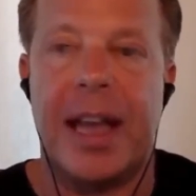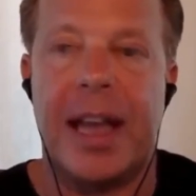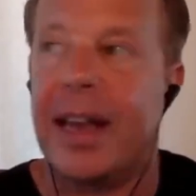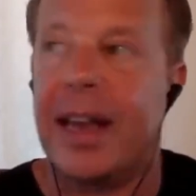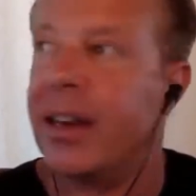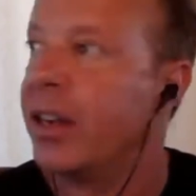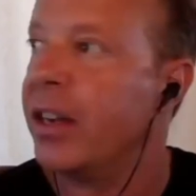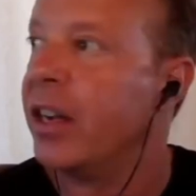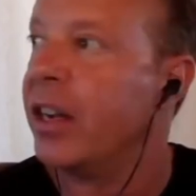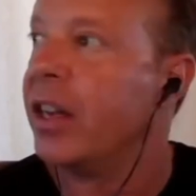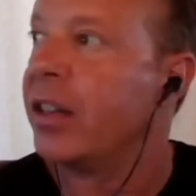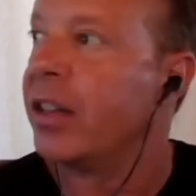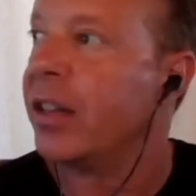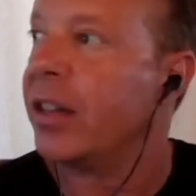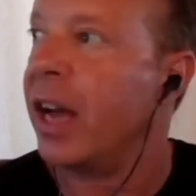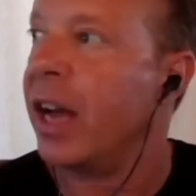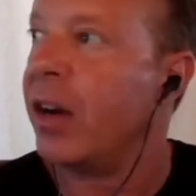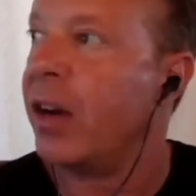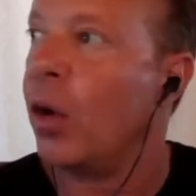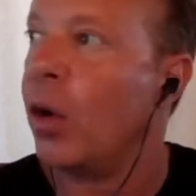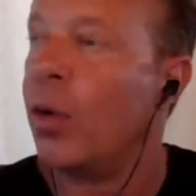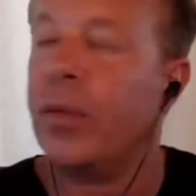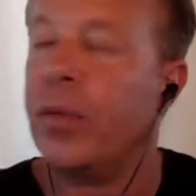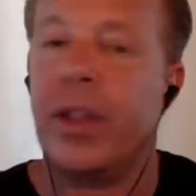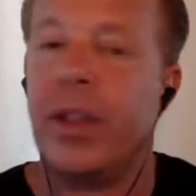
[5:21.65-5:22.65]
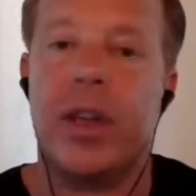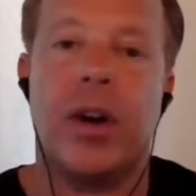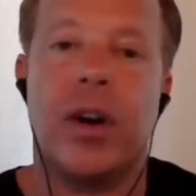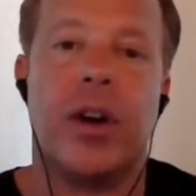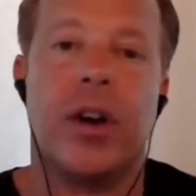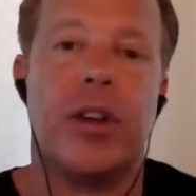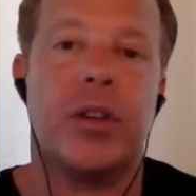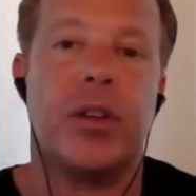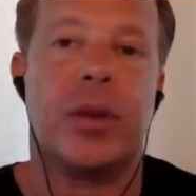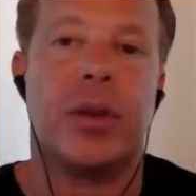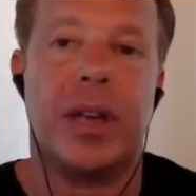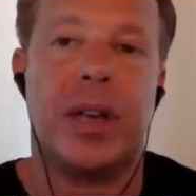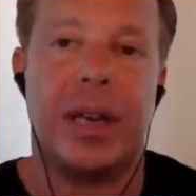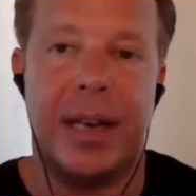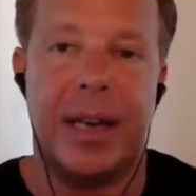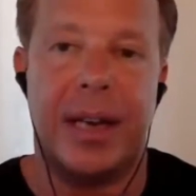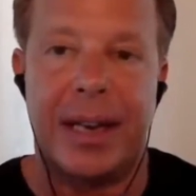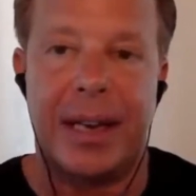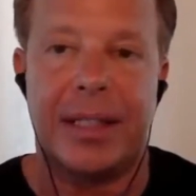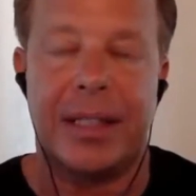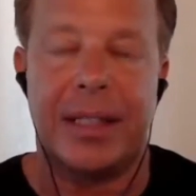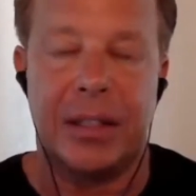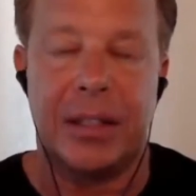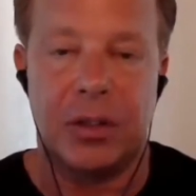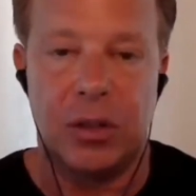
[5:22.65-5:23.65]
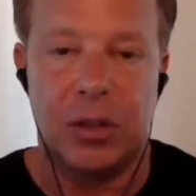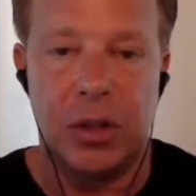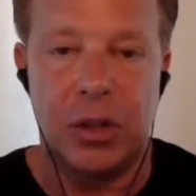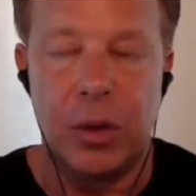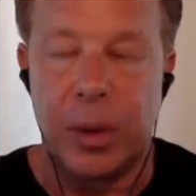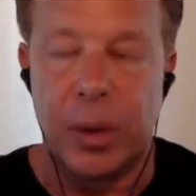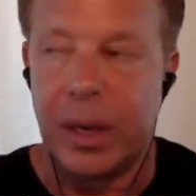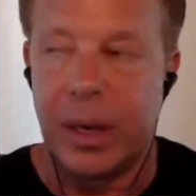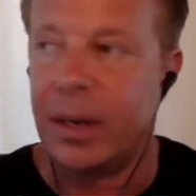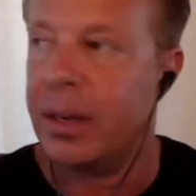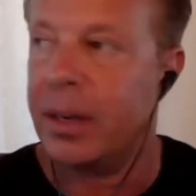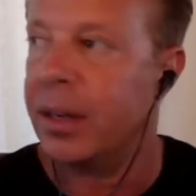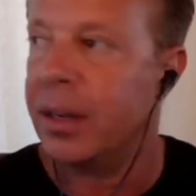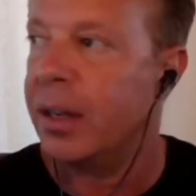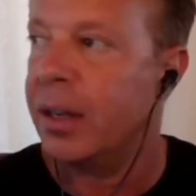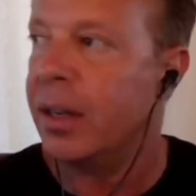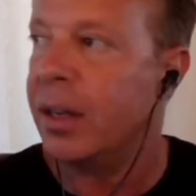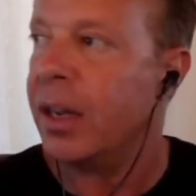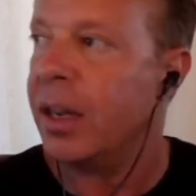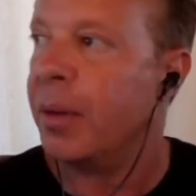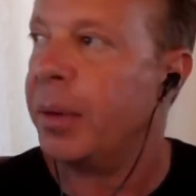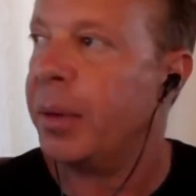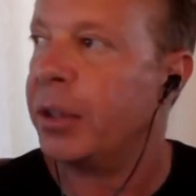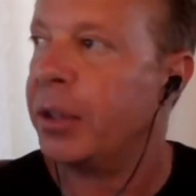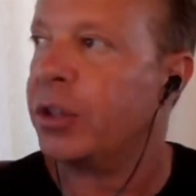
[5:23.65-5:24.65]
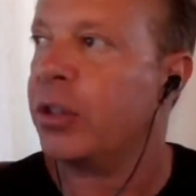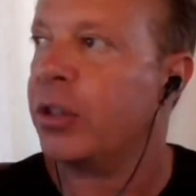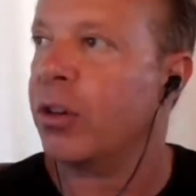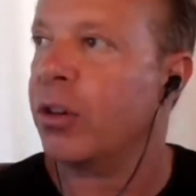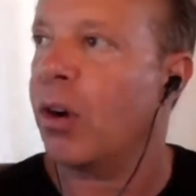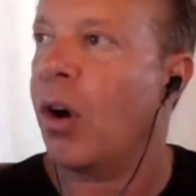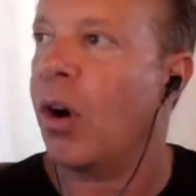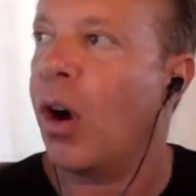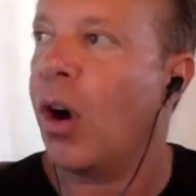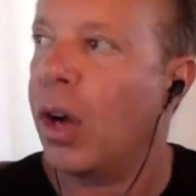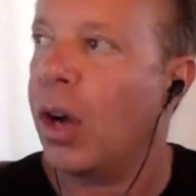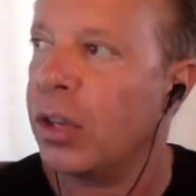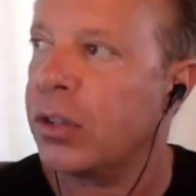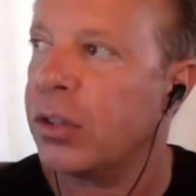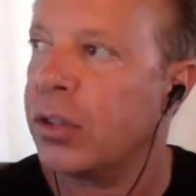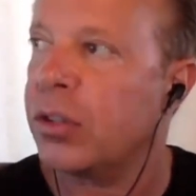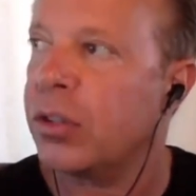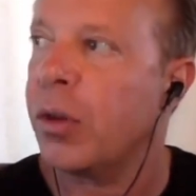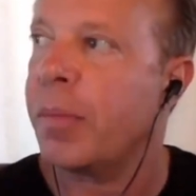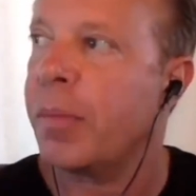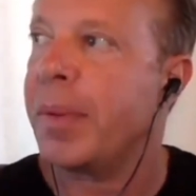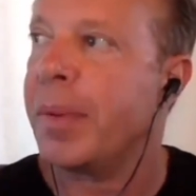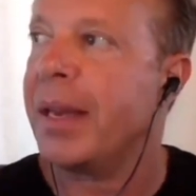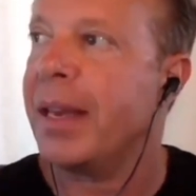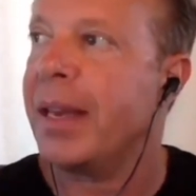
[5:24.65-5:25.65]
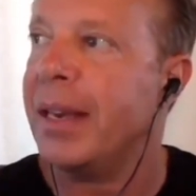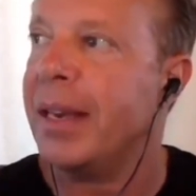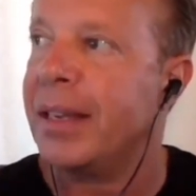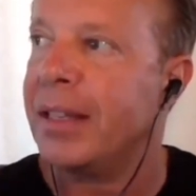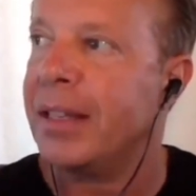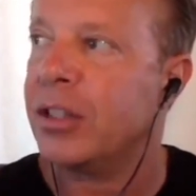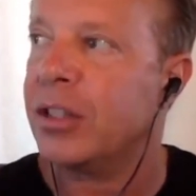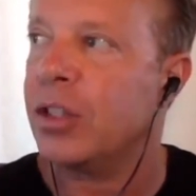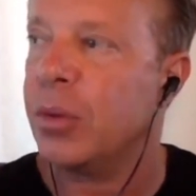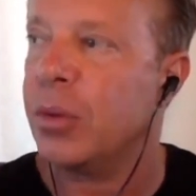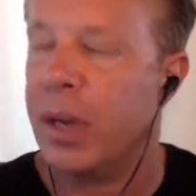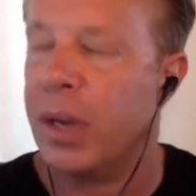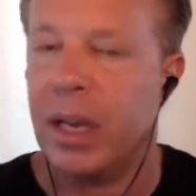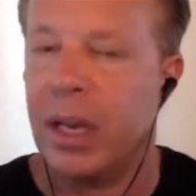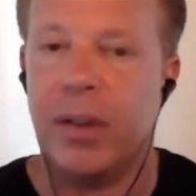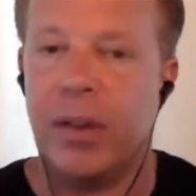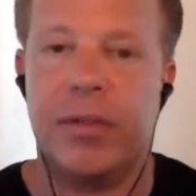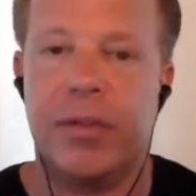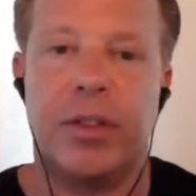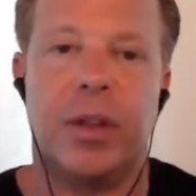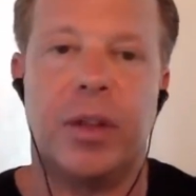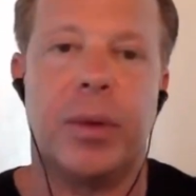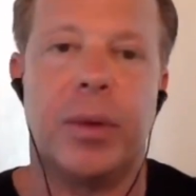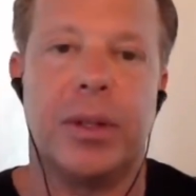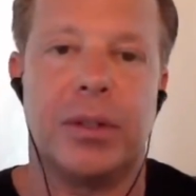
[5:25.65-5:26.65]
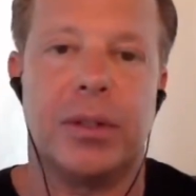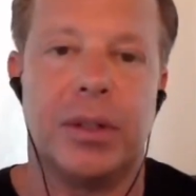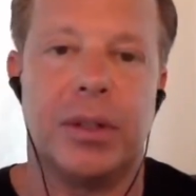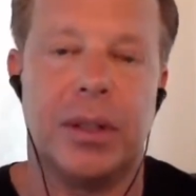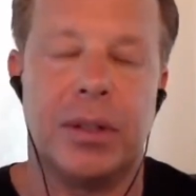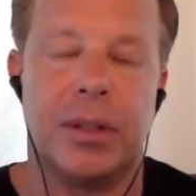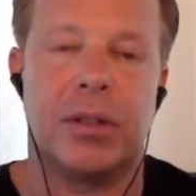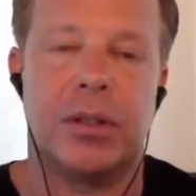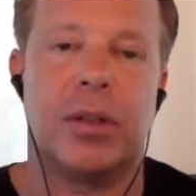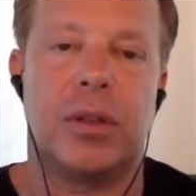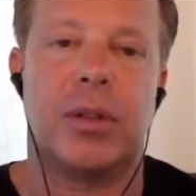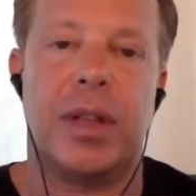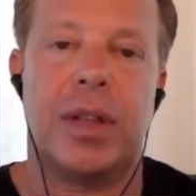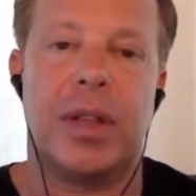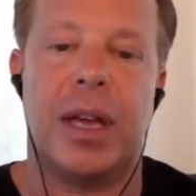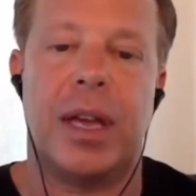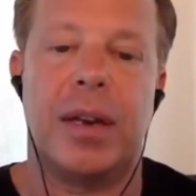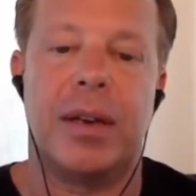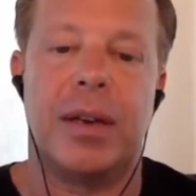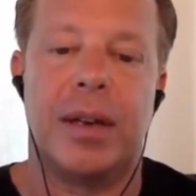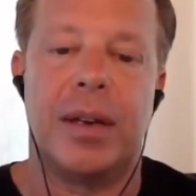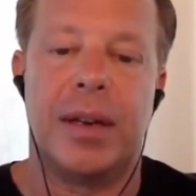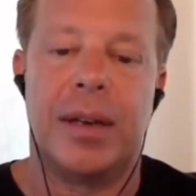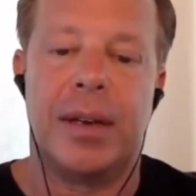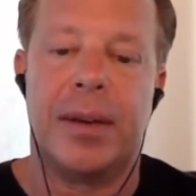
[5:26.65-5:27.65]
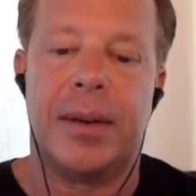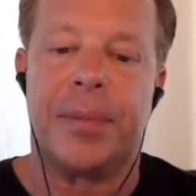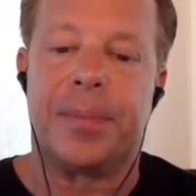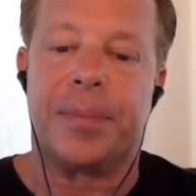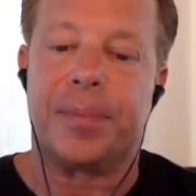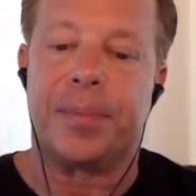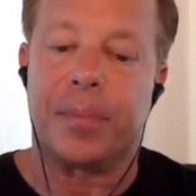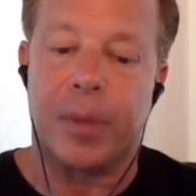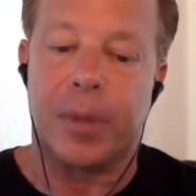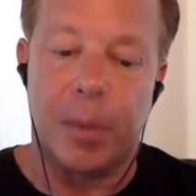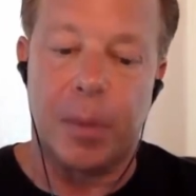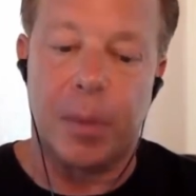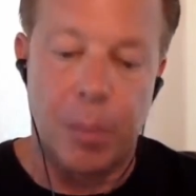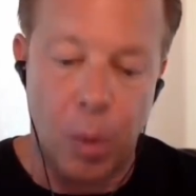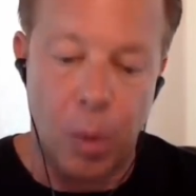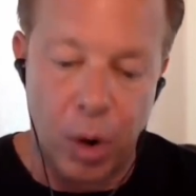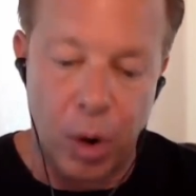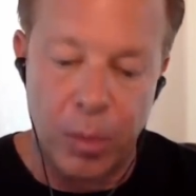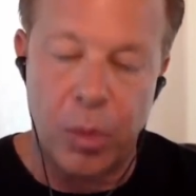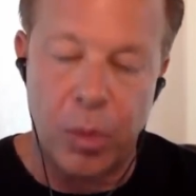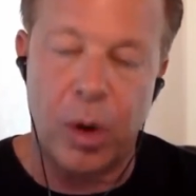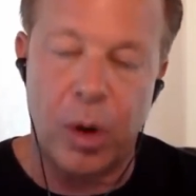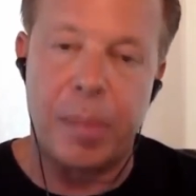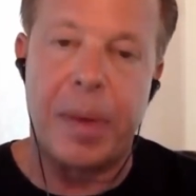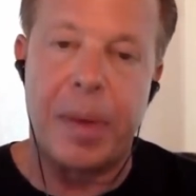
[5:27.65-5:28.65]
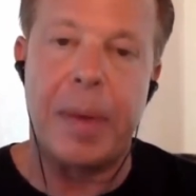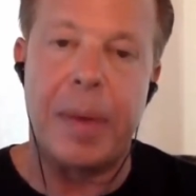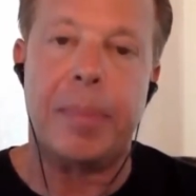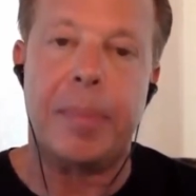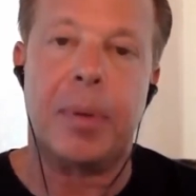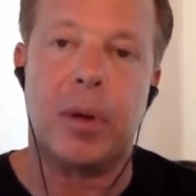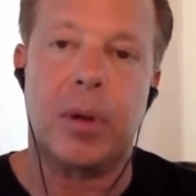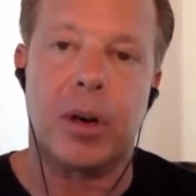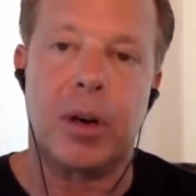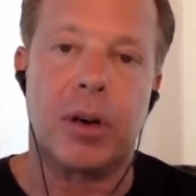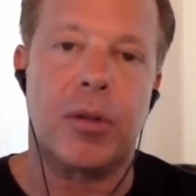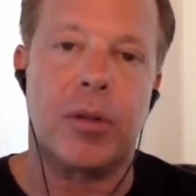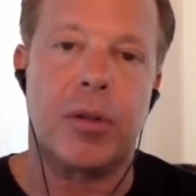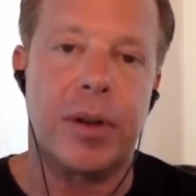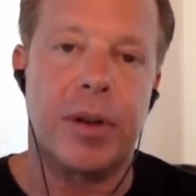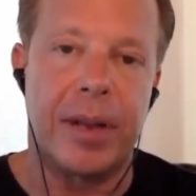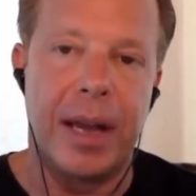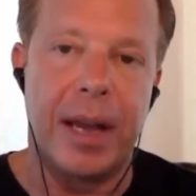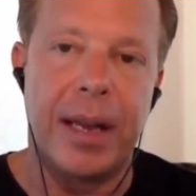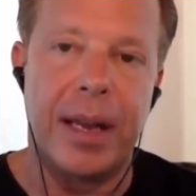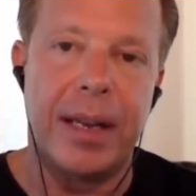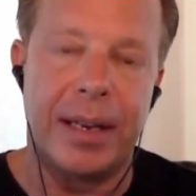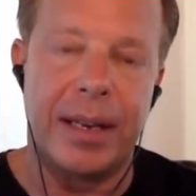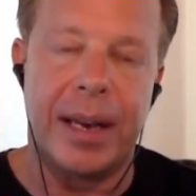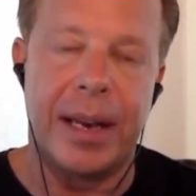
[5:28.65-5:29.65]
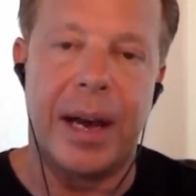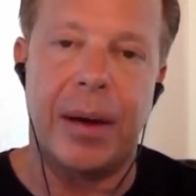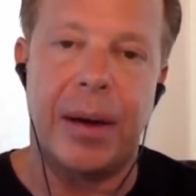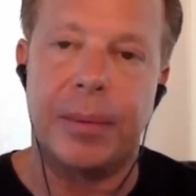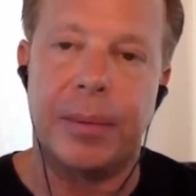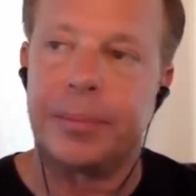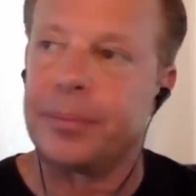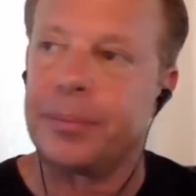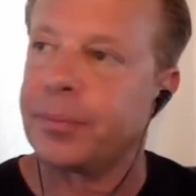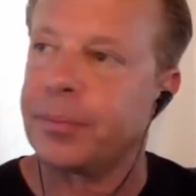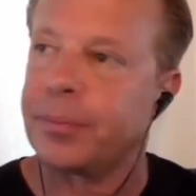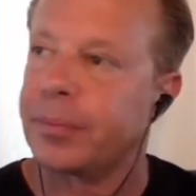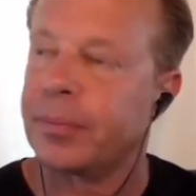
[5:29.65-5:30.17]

And not only are you connected to it, but you're also beginning to influence it. So then more and more people are creating now,